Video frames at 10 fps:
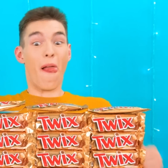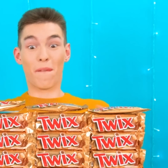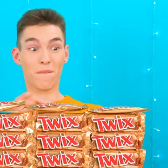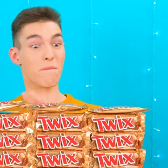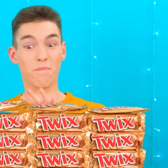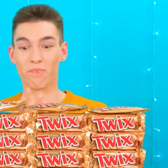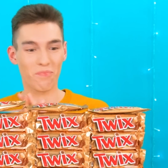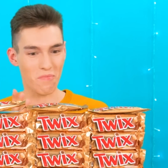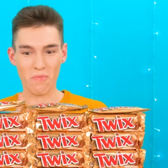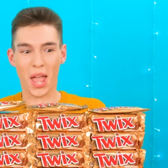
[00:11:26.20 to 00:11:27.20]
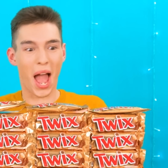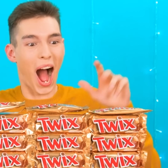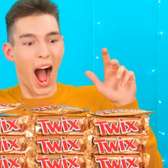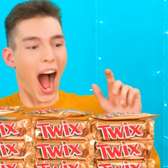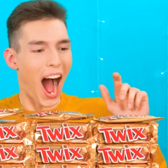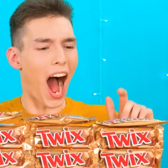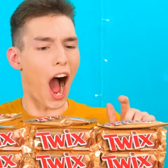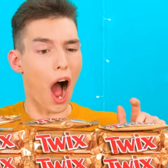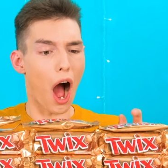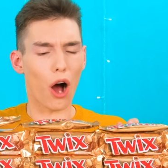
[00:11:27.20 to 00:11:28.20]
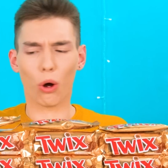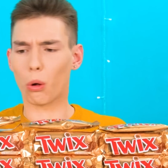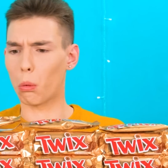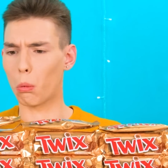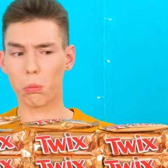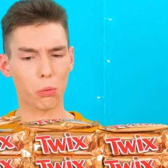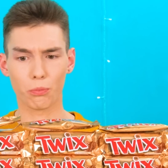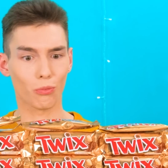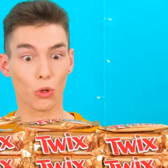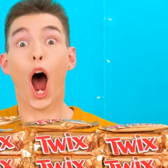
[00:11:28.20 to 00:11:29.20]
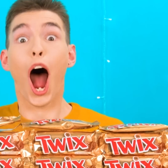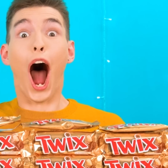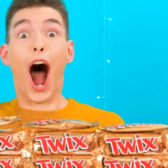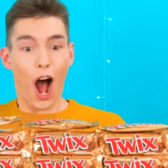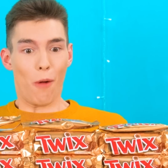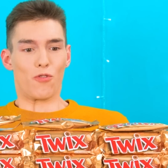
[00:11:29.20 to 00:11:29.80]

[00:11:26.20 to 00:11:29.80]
it's time for my chocolate. I just need to get rid of the wrappers.